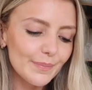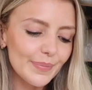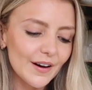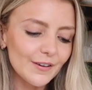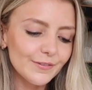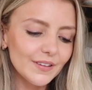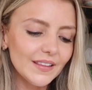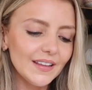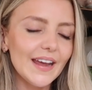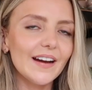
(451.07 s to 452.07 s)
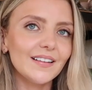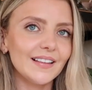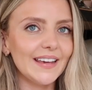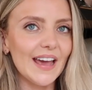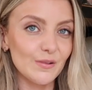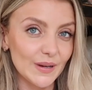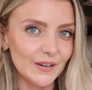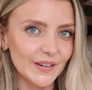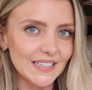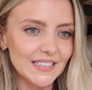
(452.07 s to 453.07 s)
but for the early how I
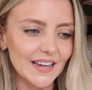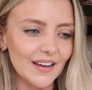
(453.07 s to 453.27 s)
got into